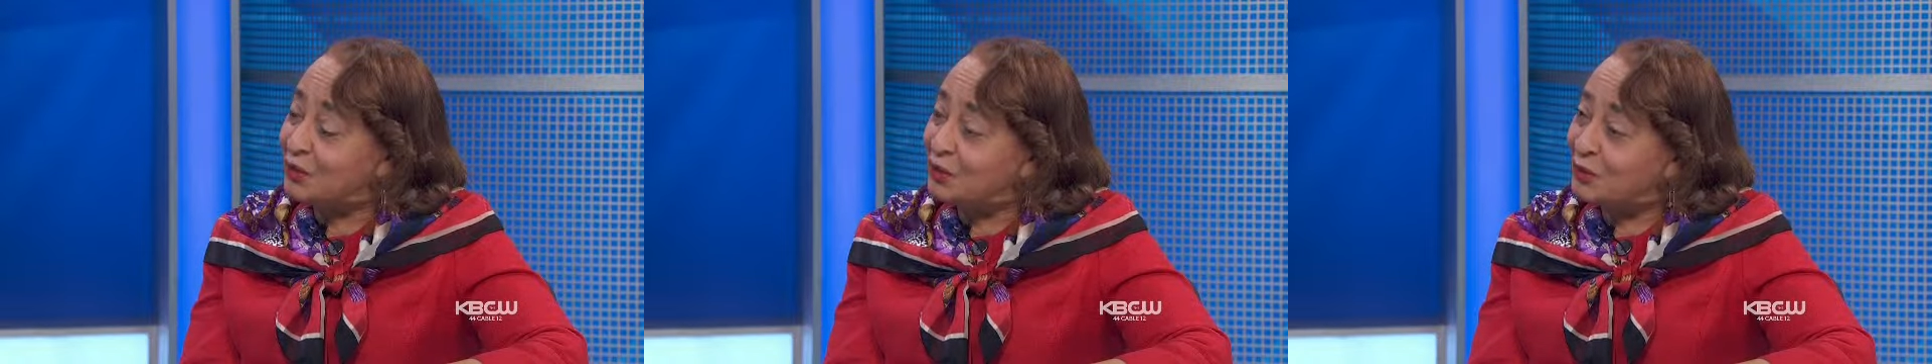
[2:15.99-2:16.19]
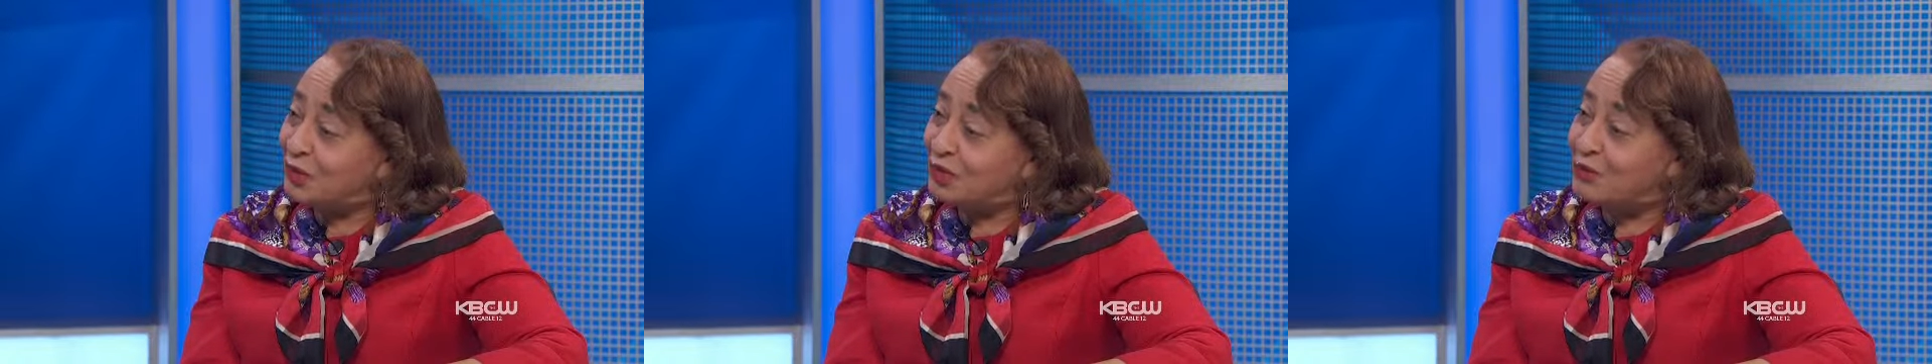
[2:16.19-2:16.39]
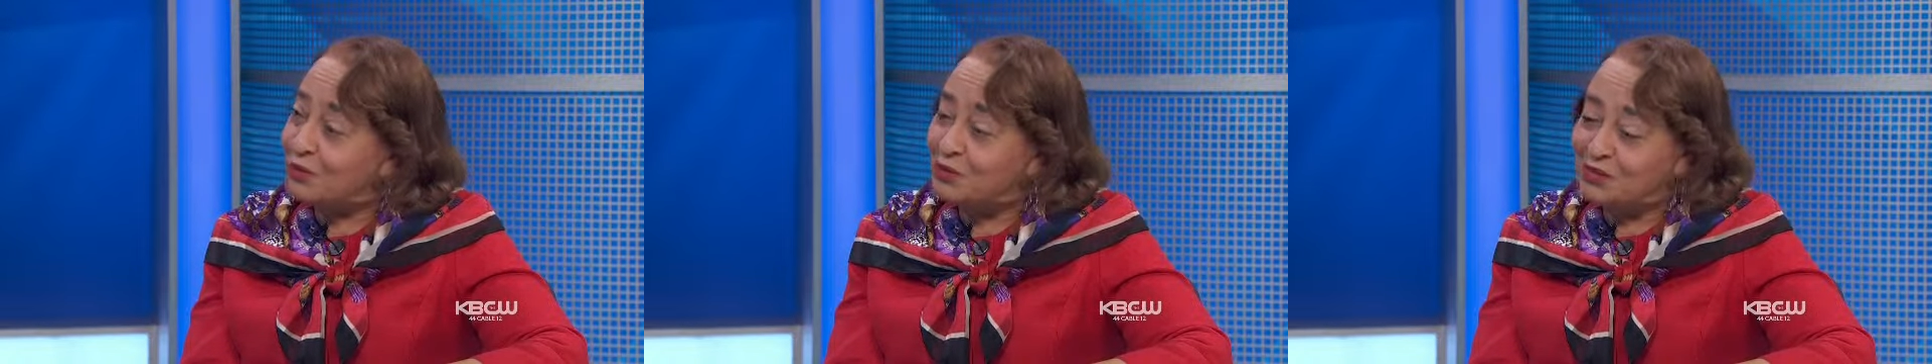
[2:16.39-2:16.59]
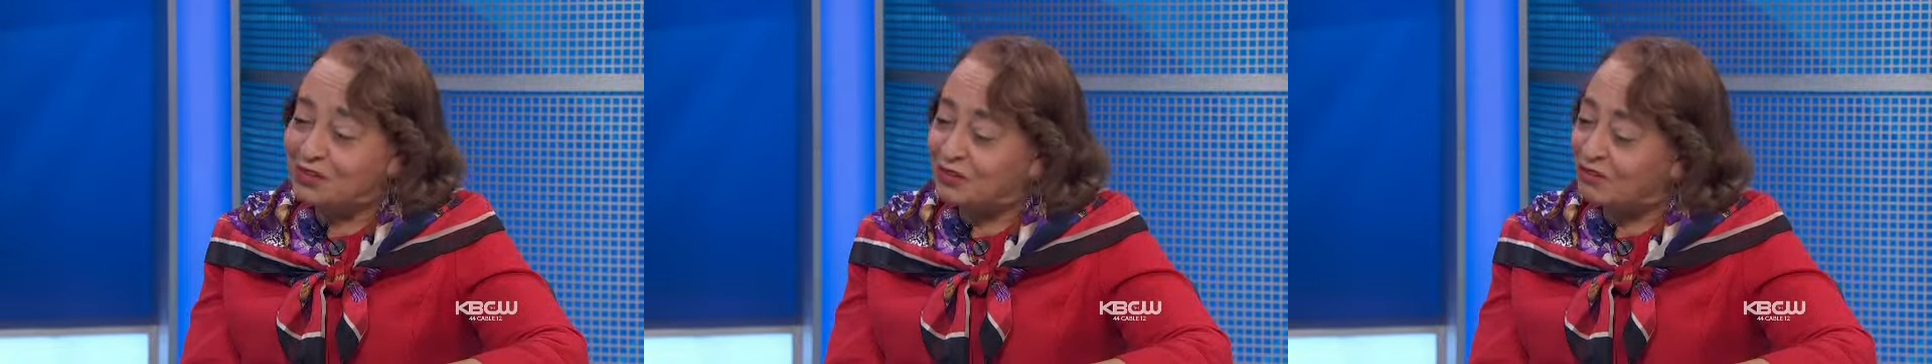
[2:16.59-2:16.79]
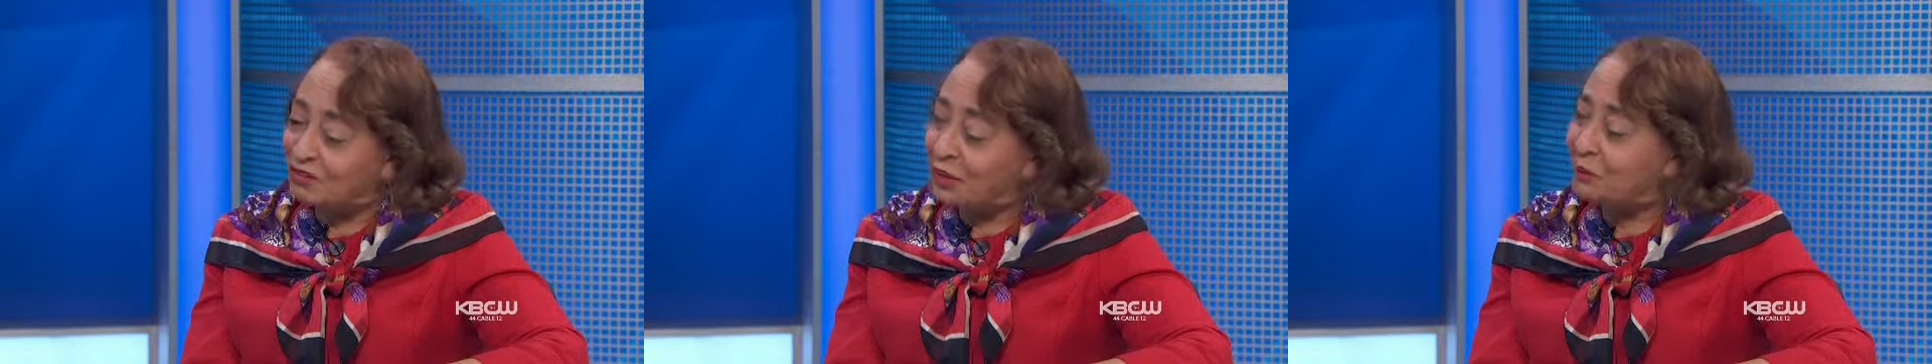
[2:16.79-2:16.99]
you know, I
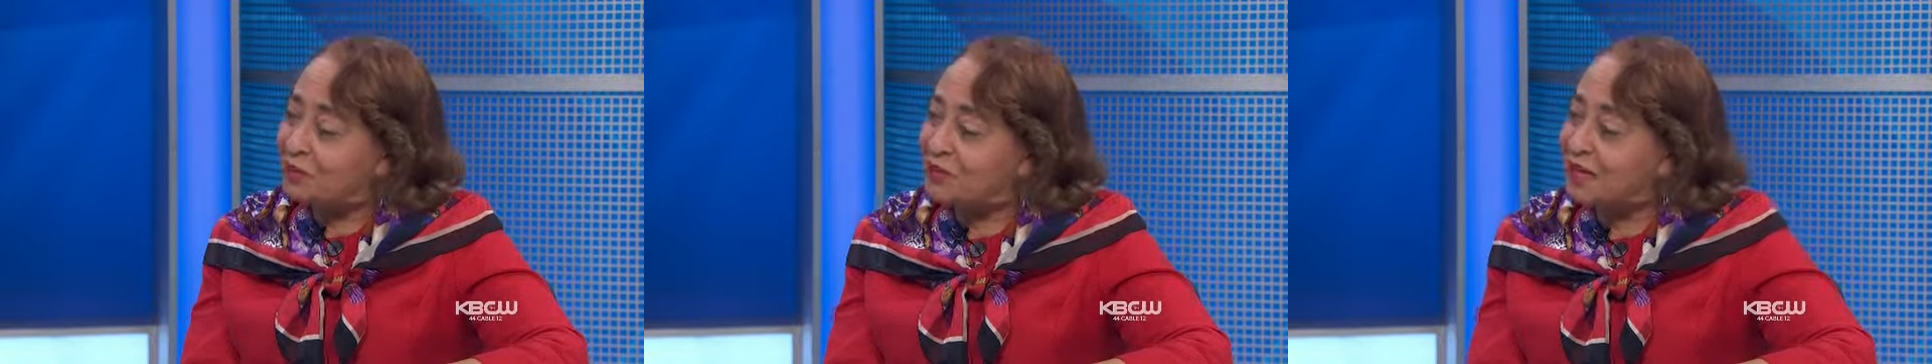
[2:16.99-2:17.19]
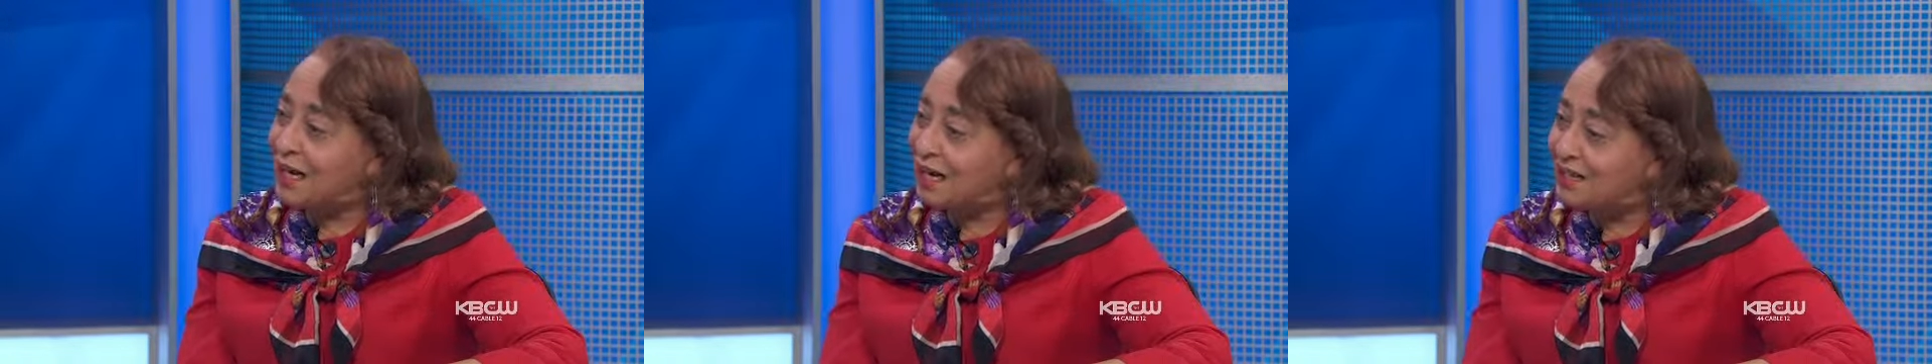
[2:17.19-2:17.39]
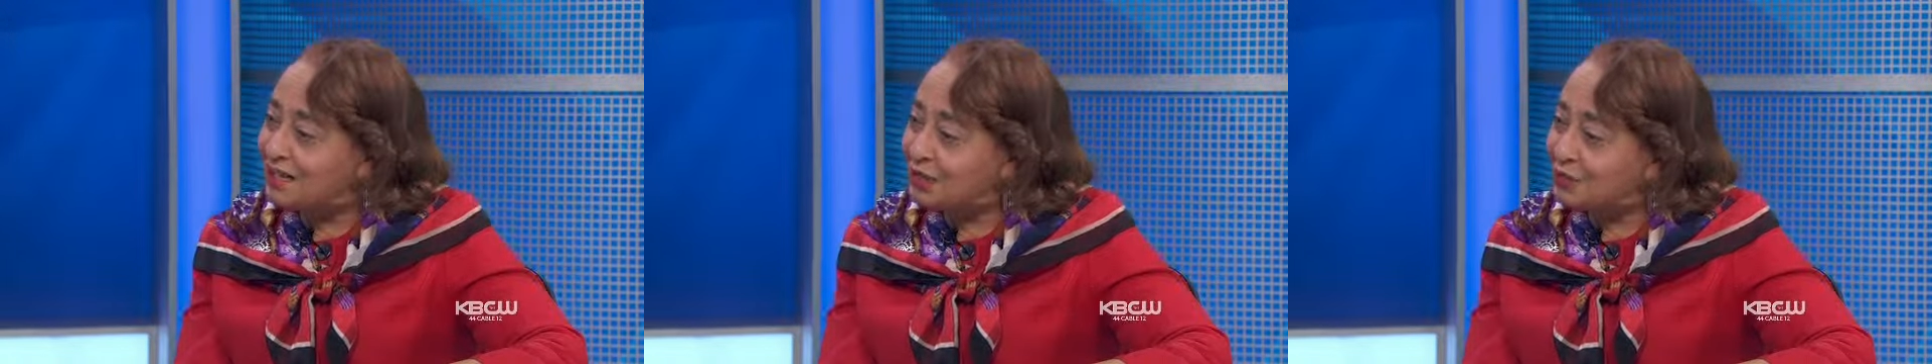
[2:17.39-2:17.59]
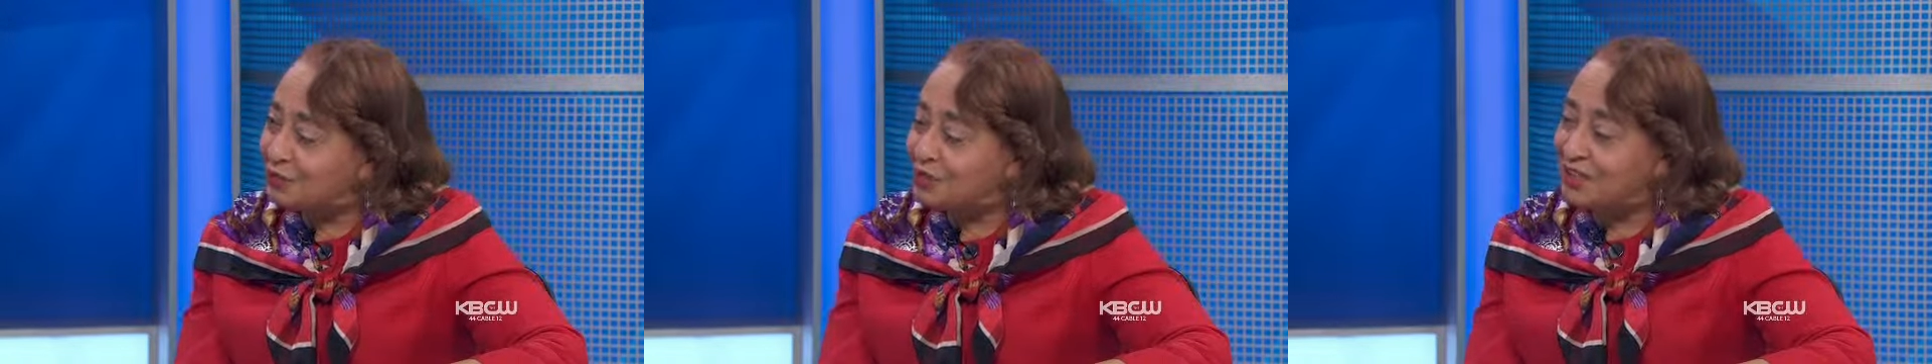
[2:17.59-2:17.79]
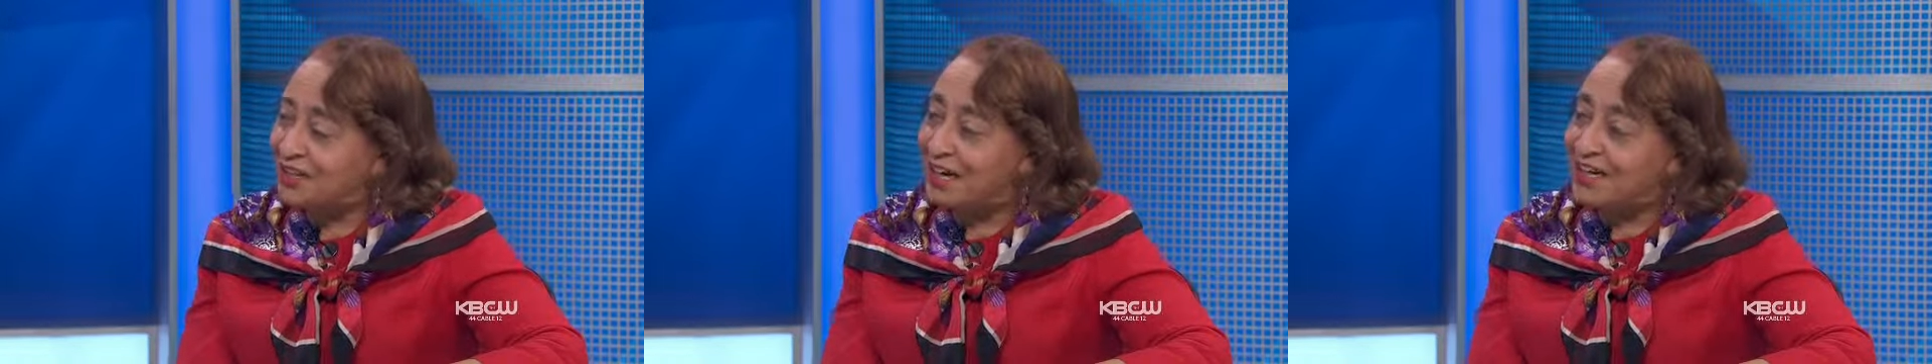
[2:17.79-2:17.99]
used the famous
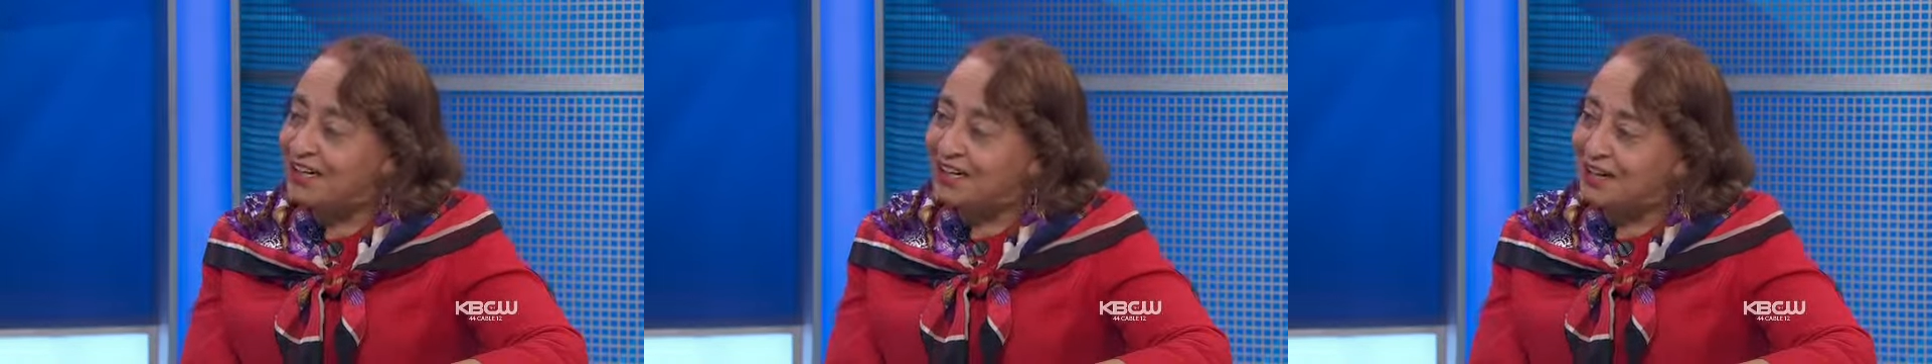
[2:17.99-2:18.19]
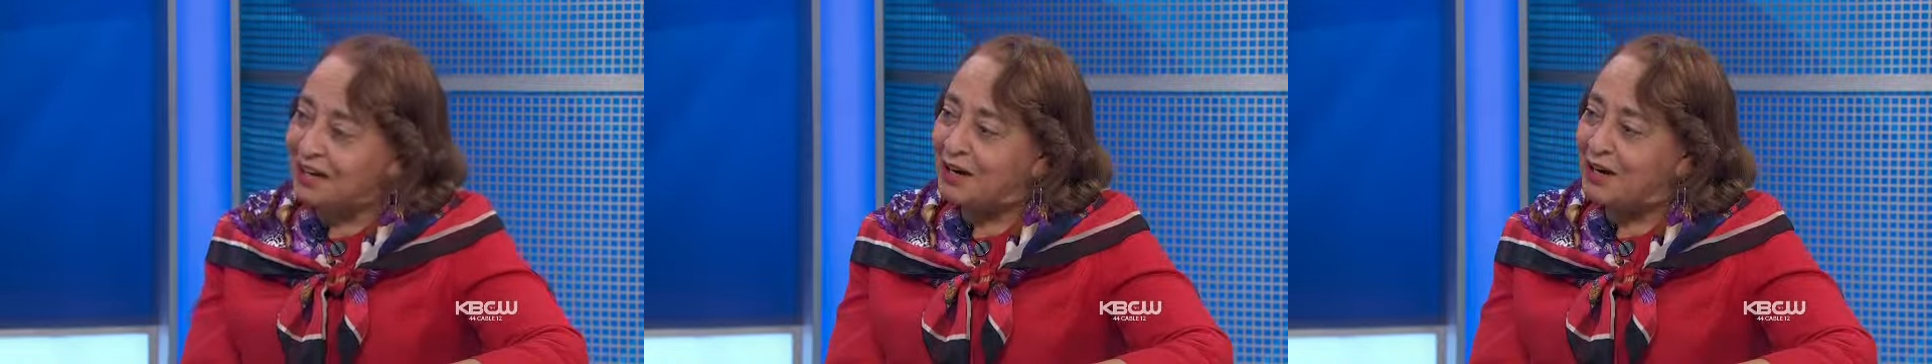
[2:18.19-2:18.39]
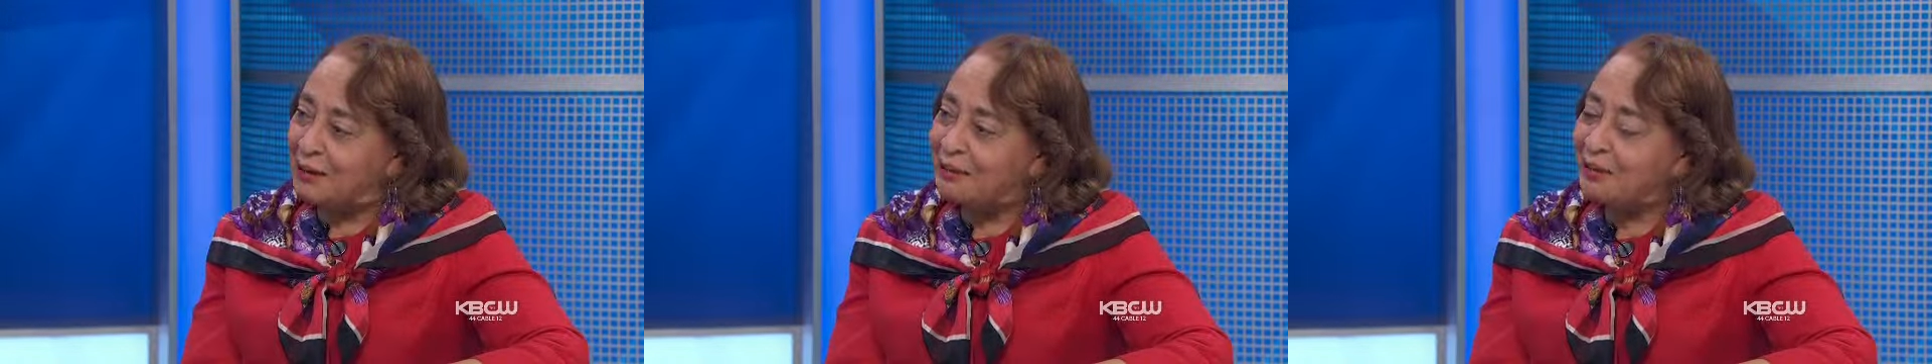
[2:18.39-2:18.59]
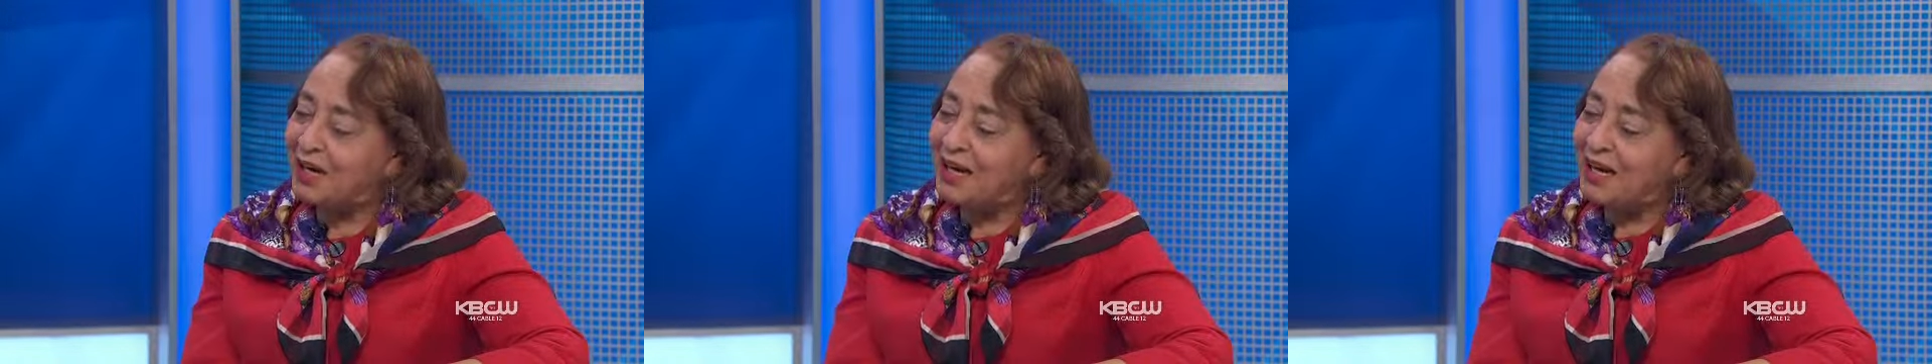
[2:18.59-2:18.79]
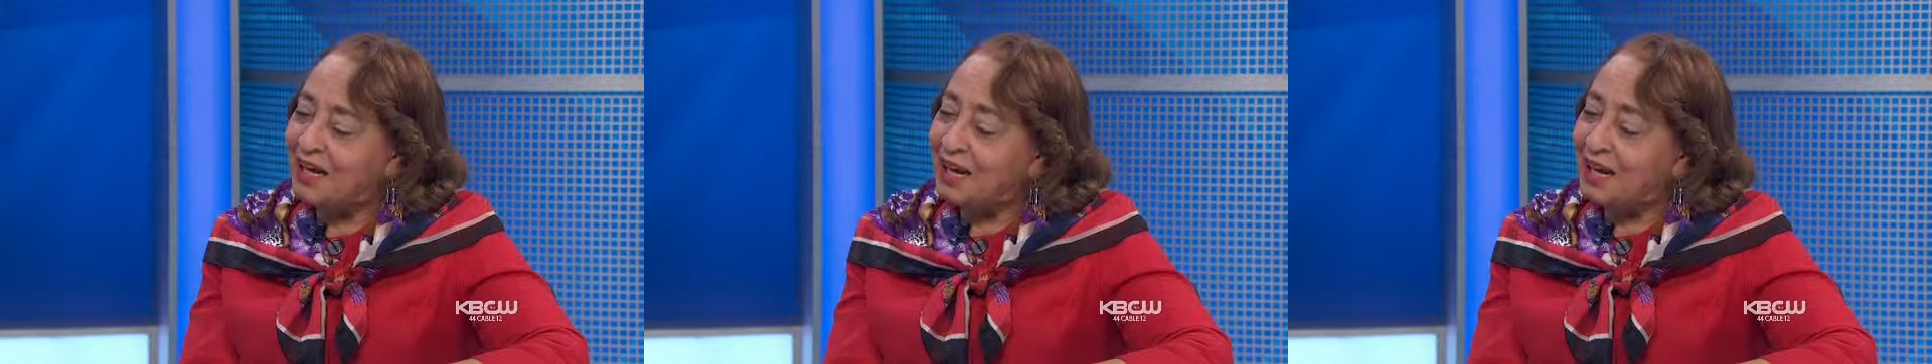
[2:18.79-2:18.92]
Ancestry.com,